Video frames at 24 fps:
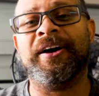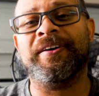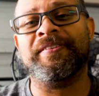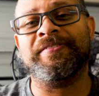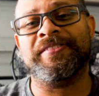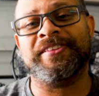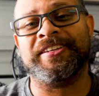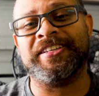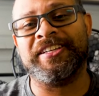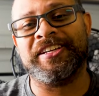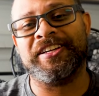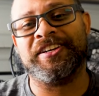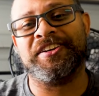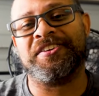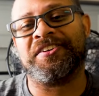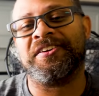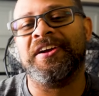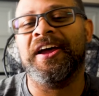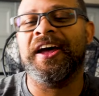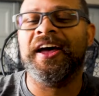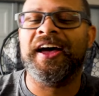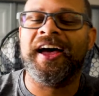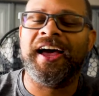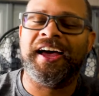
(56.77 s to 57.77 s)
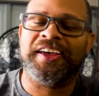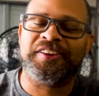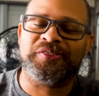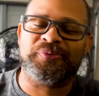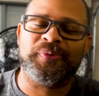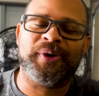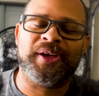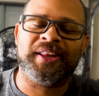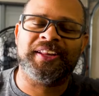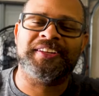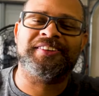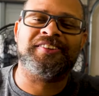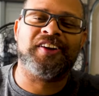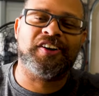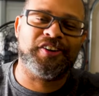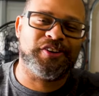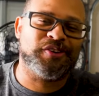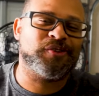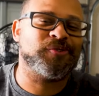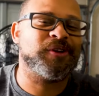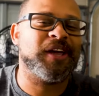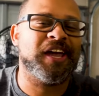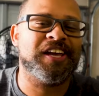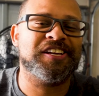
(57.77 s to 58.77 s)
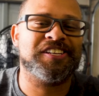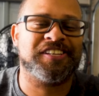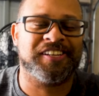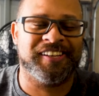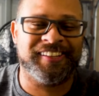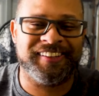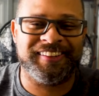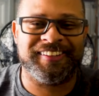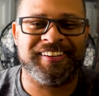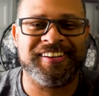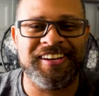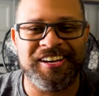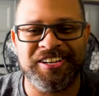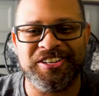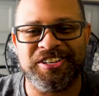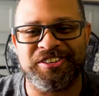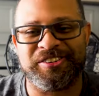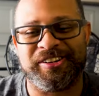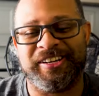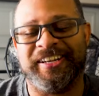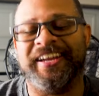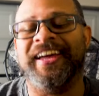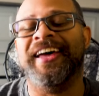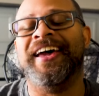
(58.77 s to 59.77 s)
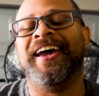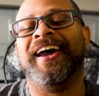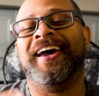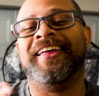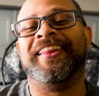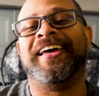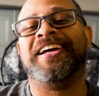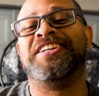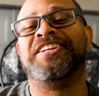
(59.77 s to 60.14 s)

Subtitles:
of the year, as well as our location in the country. And